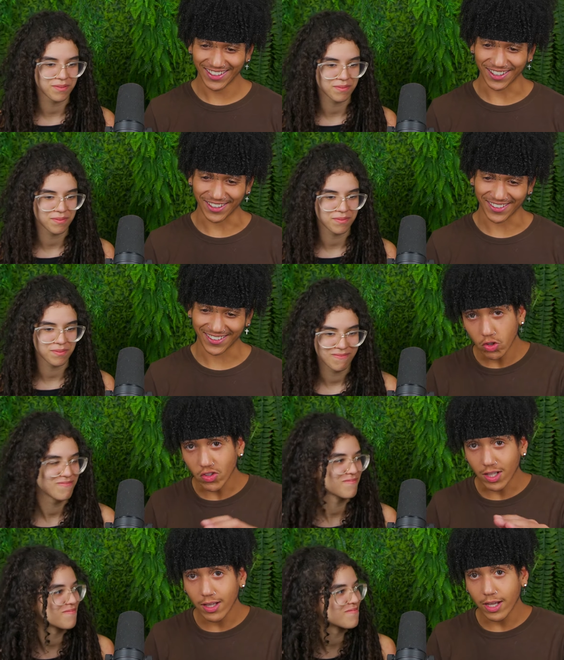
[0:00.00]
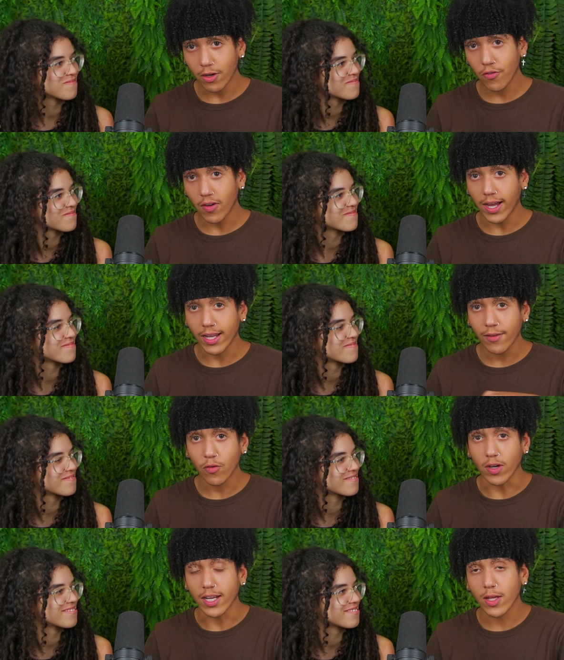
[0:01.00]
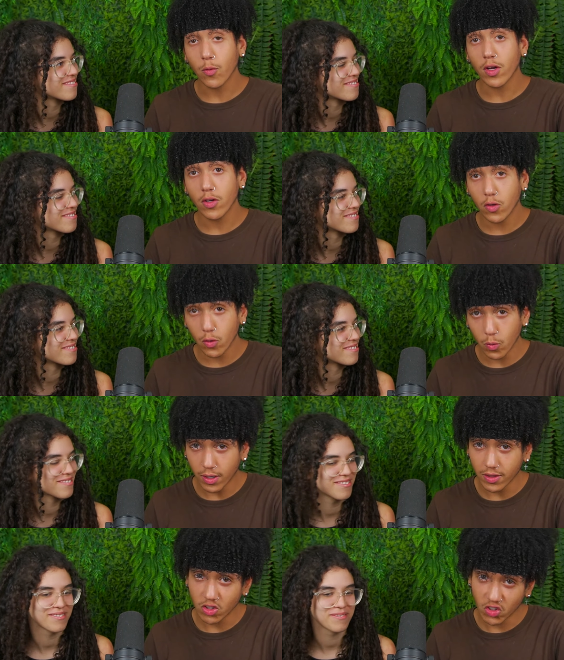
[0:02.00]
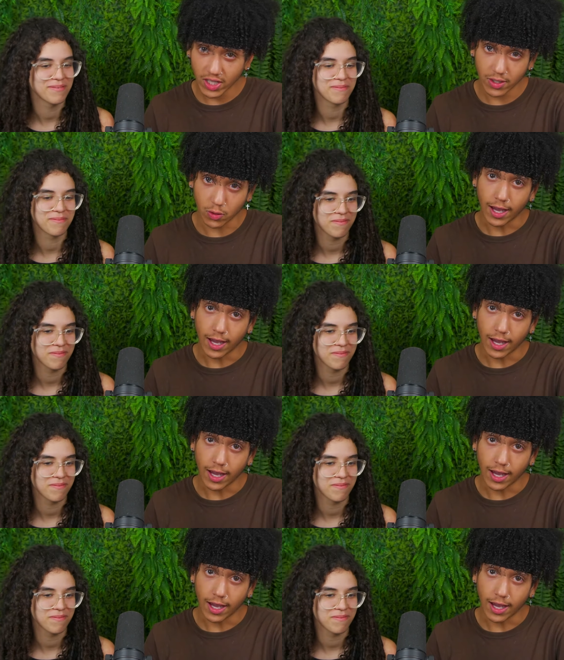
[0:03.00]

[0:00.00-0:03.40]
Speaker 1: Oh, just to clarify for anyone new on the channel,